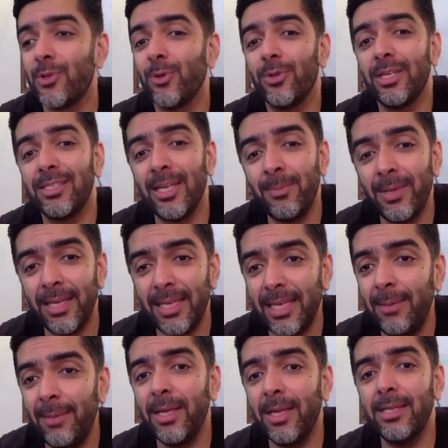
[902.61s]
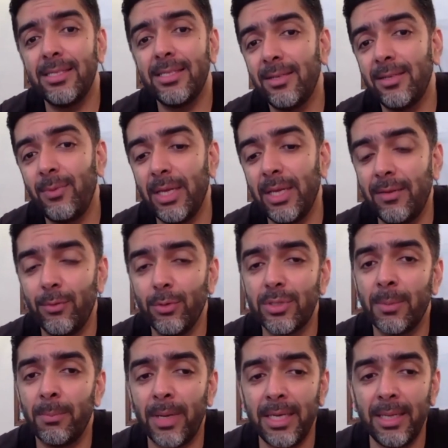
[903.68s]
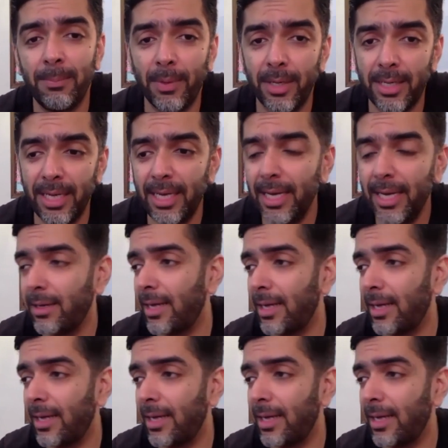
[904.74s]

So they sent me an email. They said, we'll give you some money per ticket.